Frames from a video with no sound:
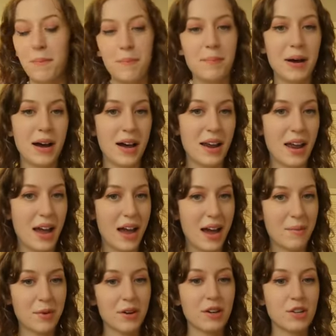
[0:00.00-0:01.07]
but
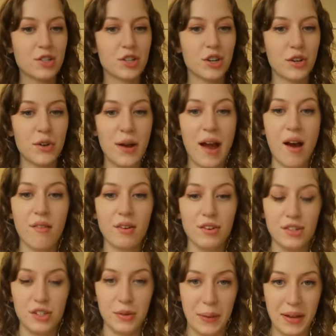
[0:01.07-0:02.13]
I'm going to show you how to
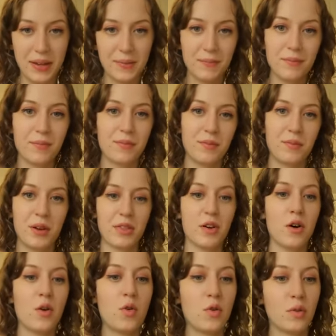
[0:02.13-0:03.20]
do it with
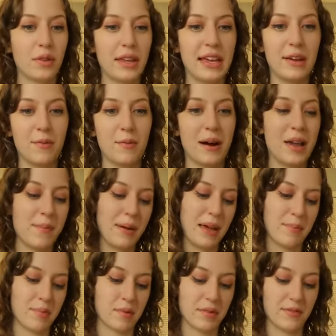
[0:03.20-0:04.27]
only white
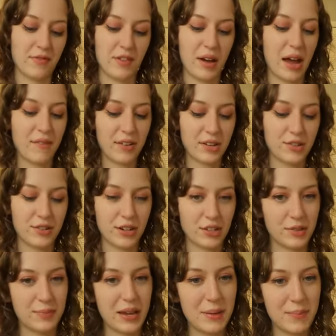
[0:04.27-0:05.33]
paper. If you have
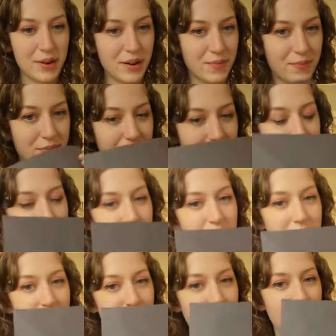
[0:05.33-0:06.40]
construction paper,
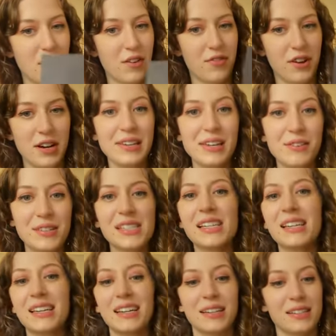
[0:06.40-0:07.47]
feel free to use
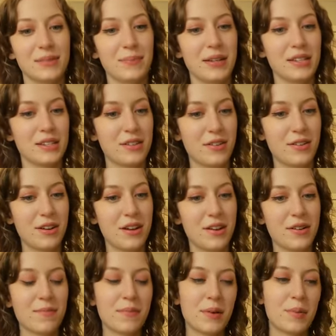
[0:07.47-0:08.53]
it. It is a bit
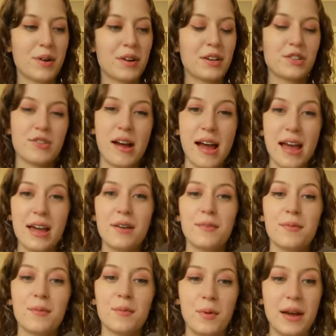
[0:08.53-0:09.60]
sturdier, but we're going to try it
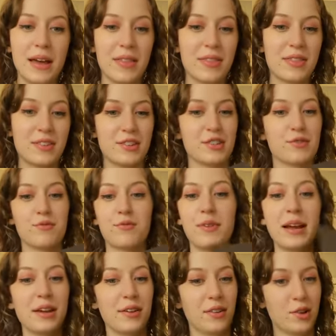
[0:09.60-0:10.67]
with just
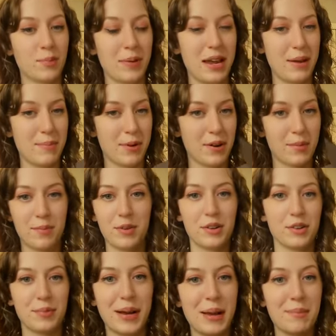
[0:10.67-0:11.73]
regular paper,
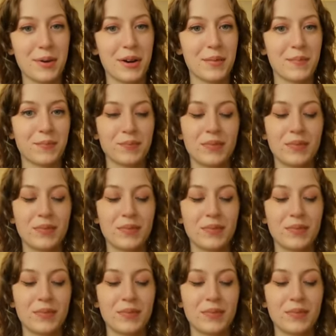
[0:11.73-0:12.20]
printer paper,